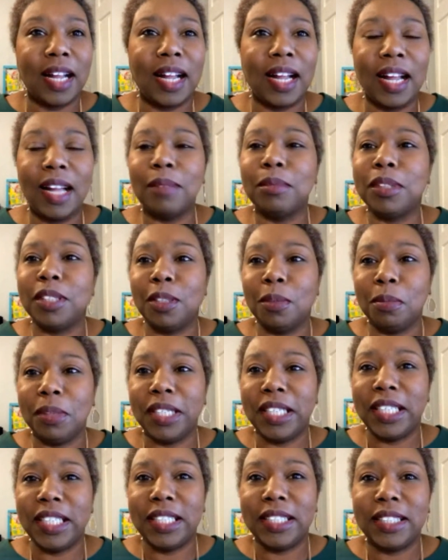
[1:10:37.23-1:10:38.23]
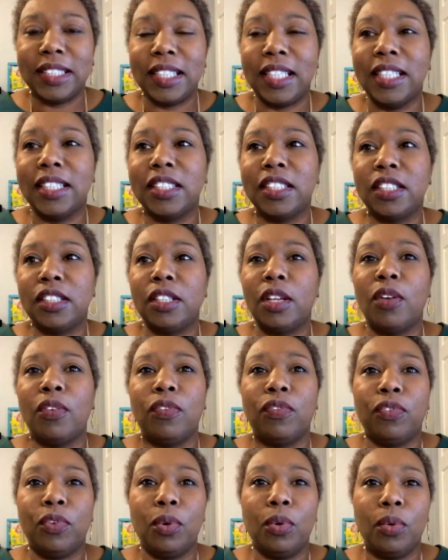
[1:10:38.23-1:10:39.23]
I'm so blessed and so
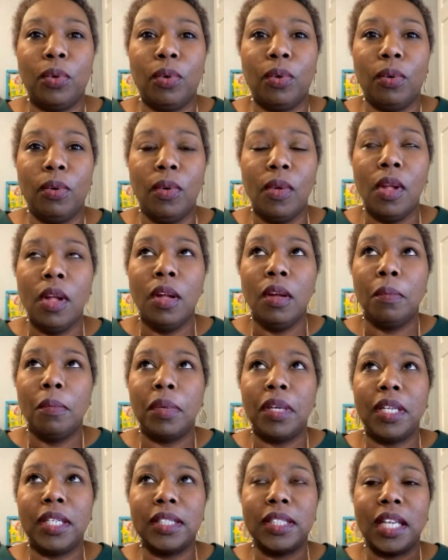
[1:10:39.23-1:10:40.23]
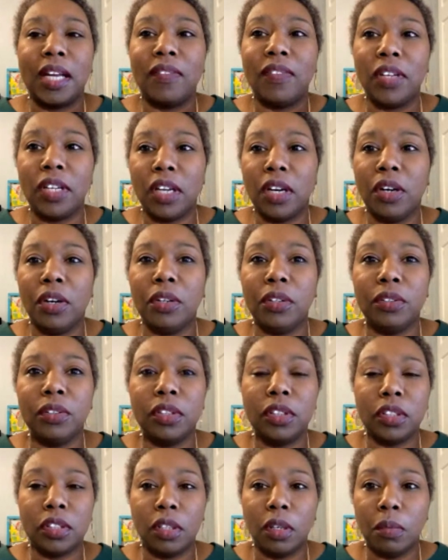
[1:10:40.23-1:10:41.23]
full because I've learned
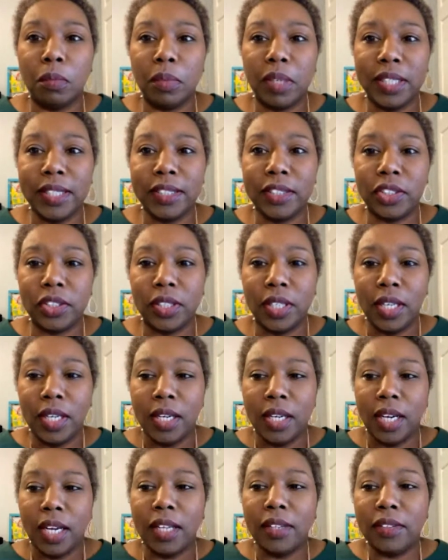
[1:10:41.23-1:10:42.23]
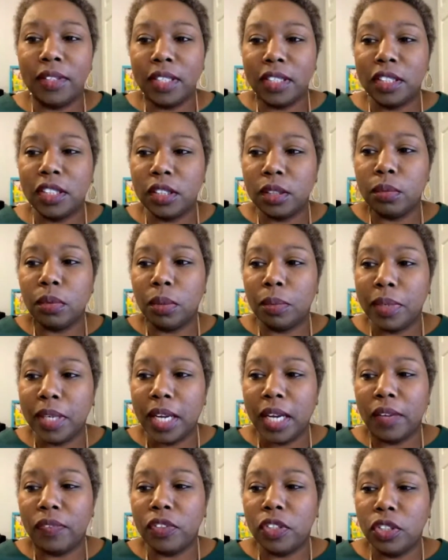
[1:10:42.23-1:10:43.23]
so much. And this is what we
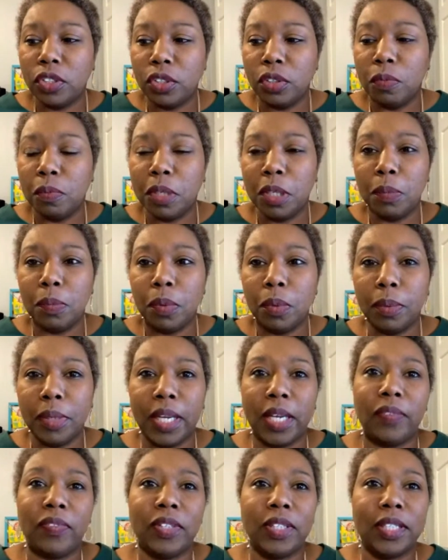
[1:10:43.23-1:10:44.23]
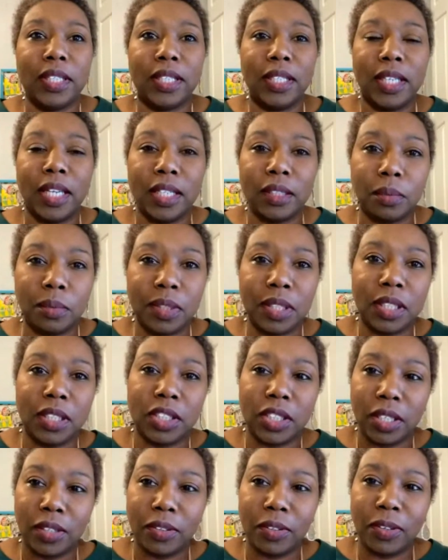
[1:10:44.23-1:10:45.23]
have to do, people. We have to connect with each
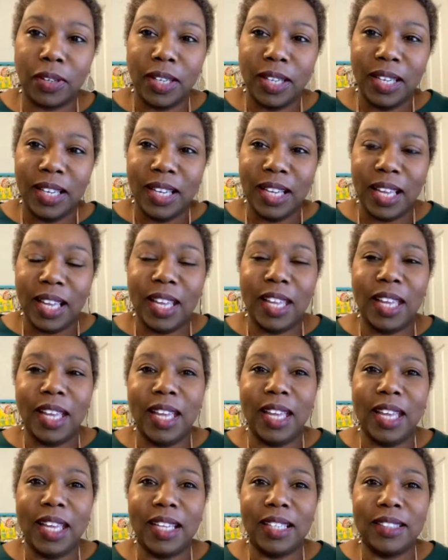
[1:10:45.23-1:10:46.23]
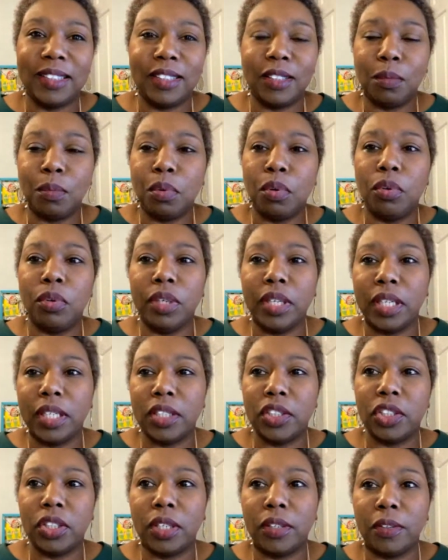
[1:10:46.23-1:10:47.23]
other and support
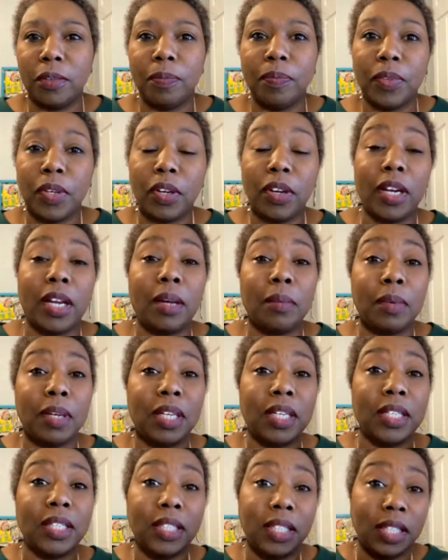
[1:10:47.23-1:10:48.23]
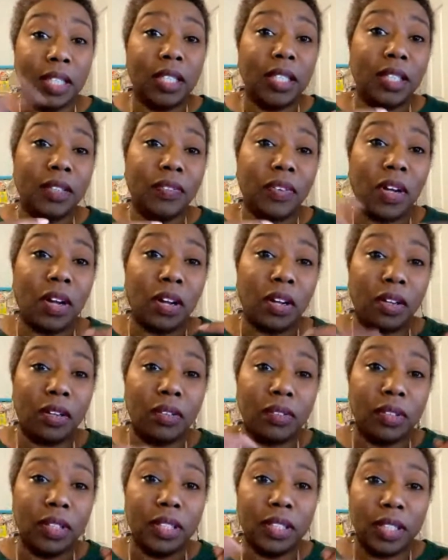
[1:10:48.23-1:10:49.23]
each other. All right, I'm going to leave all of
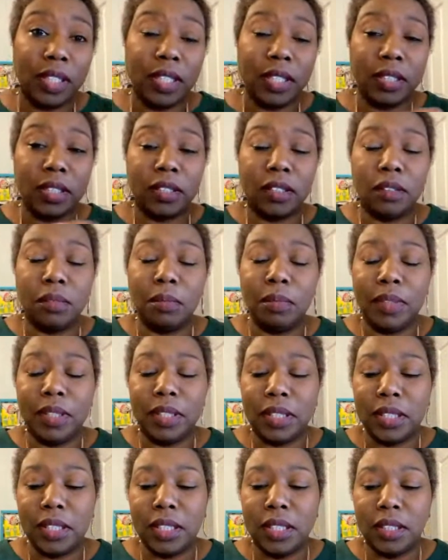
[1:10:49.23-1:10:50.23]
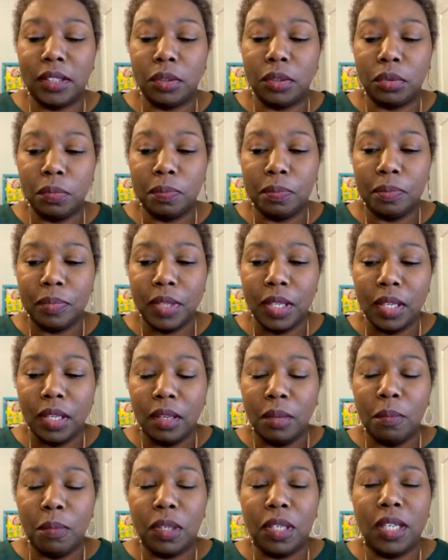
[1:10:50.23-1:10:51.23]
the links to Misti's group
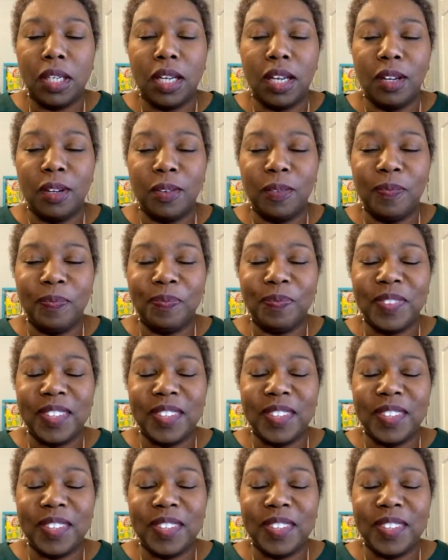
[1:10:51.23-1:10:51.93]
below.